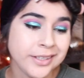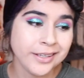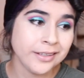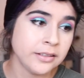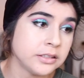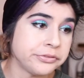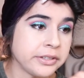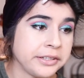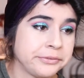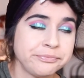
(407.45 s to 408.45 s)
Yeah, it's
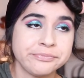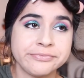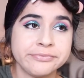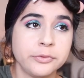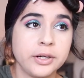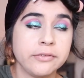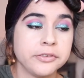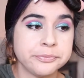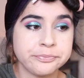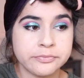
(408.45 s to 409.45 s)
fine,
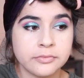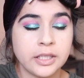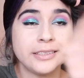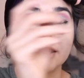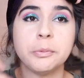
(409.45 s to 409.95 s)
whatever. At least I